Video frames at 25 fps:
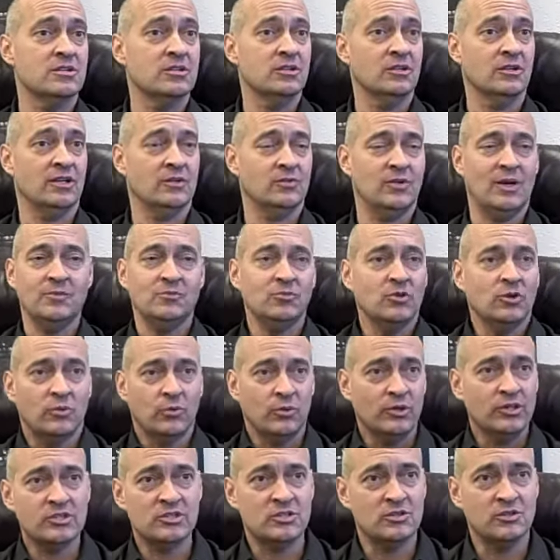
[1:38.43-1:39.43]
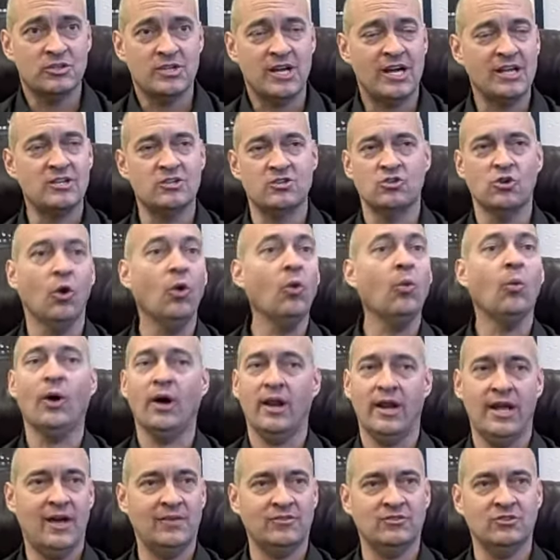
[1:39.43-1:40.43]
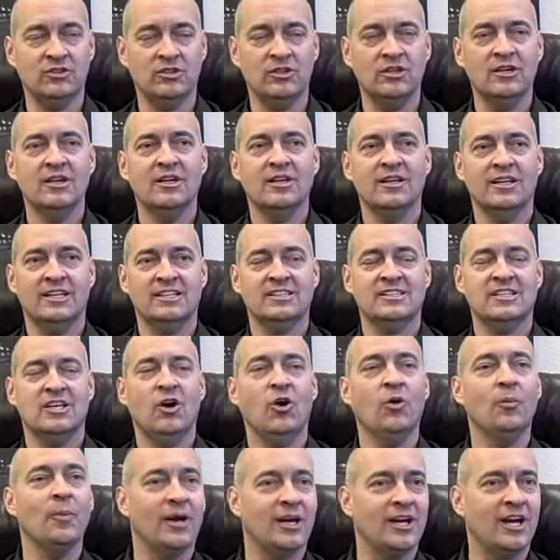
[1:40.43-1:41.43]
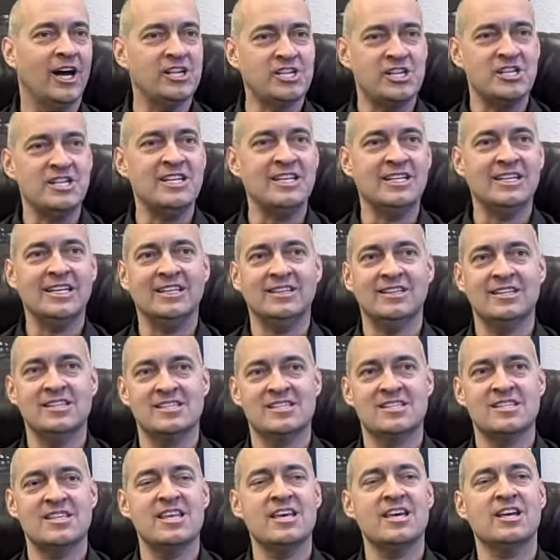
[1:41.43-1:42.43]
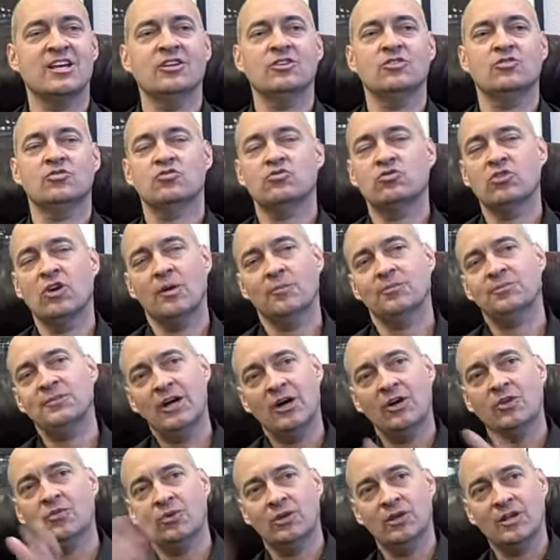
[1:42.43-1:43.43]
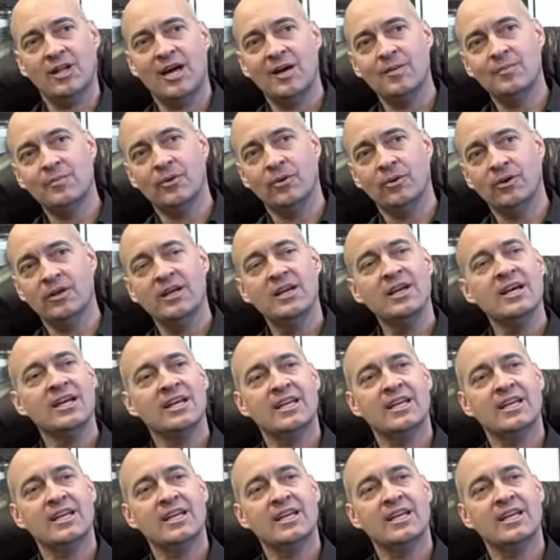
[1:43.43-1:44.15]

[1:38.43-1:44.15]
Like when I'm doing research, I don't want to have to say, oh my gosh, I need to get this thing trumped down to a library,